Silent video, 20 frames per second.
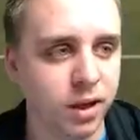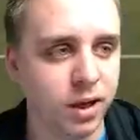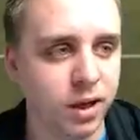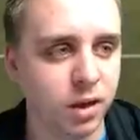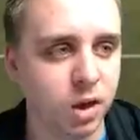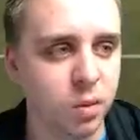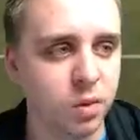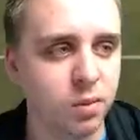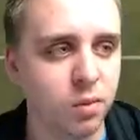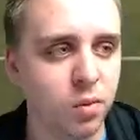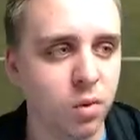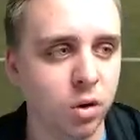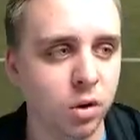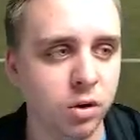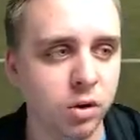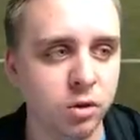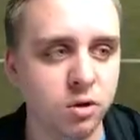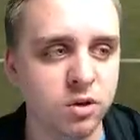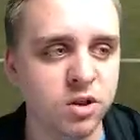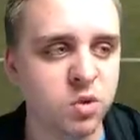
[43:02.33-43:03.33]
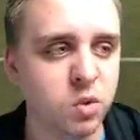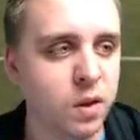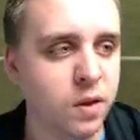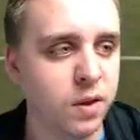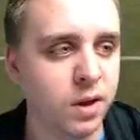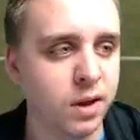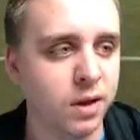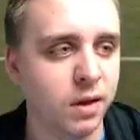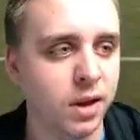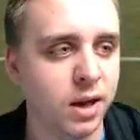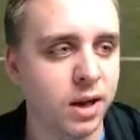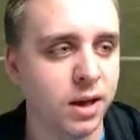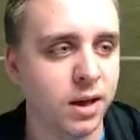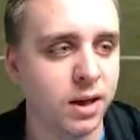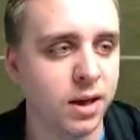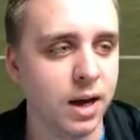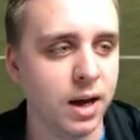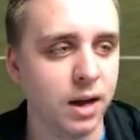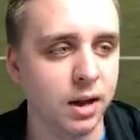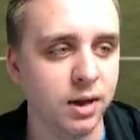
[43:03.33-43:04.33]
play a little bit more loose with it, like
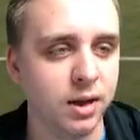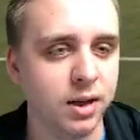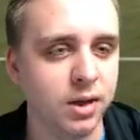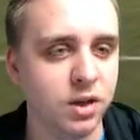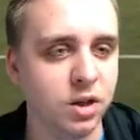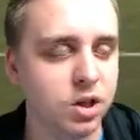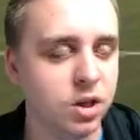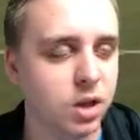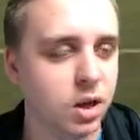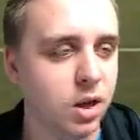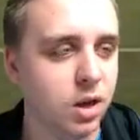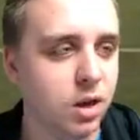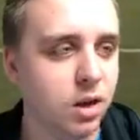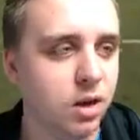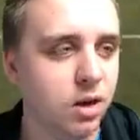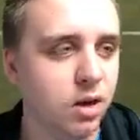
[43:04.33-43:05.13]
in college.